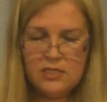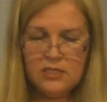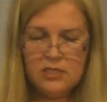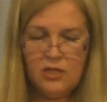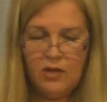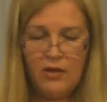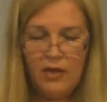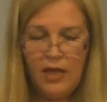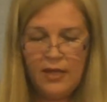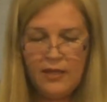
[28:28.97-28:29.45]

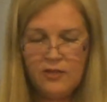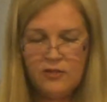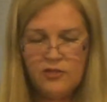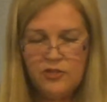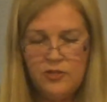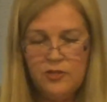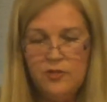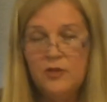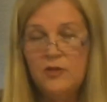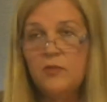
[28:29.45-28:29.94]
So I like
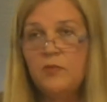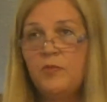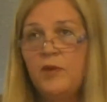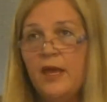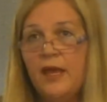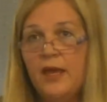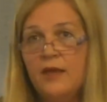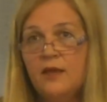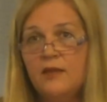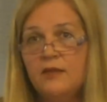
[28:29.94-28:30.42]
to look
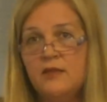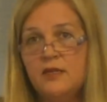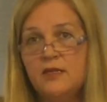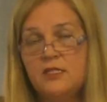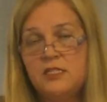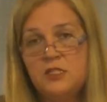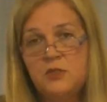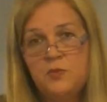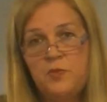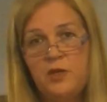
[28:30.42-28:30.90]
back at
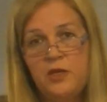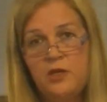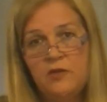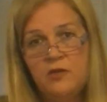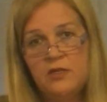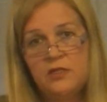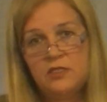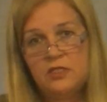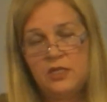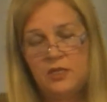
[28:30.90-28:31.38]
the
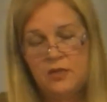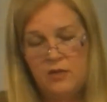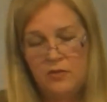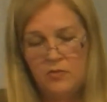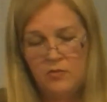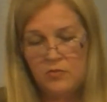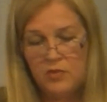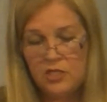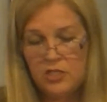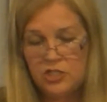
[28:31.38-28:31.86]
Spirit
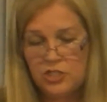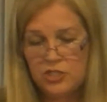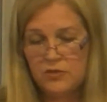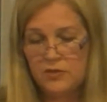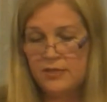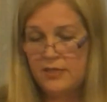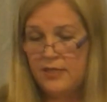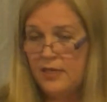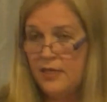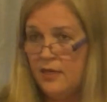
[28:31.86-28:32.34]

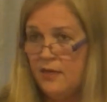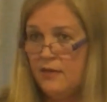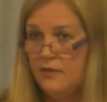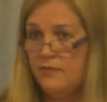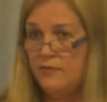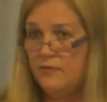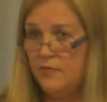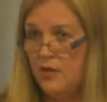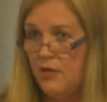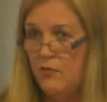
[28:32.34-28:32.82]
Mitchell that
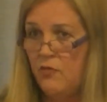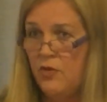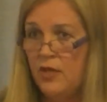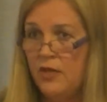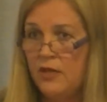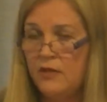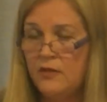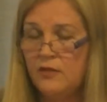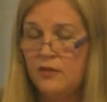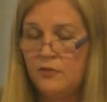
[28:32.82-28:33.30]
I
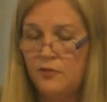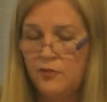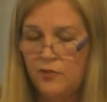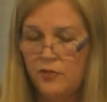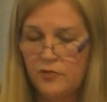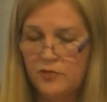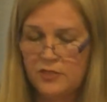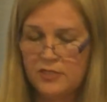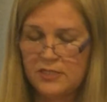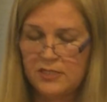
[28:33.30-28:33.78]
read in the
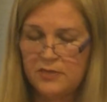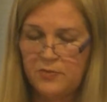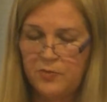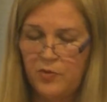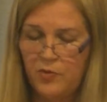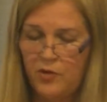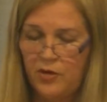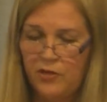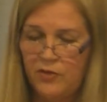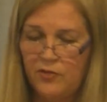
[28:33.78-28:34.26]
first
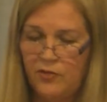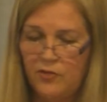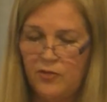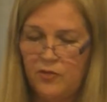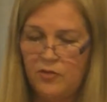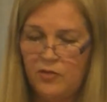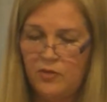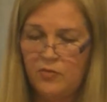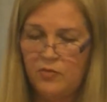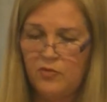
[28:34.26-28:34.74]
part
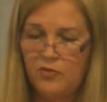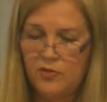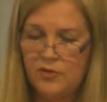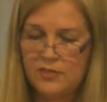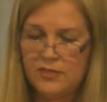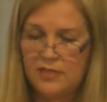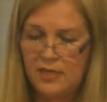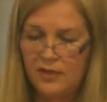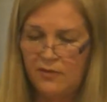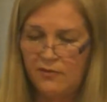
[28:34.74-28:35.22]
from the
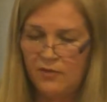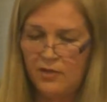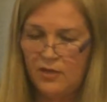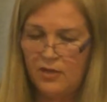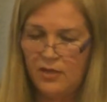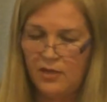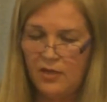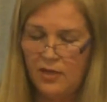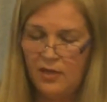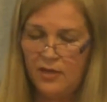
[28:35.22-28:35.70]
books
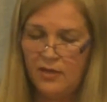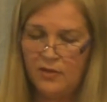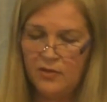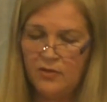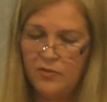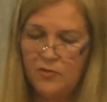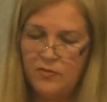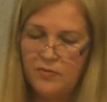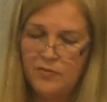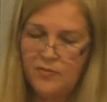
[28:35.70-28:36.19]
Heaven and
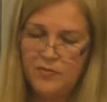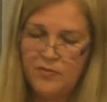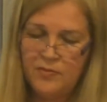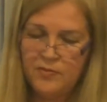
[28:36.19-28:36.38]
Hell.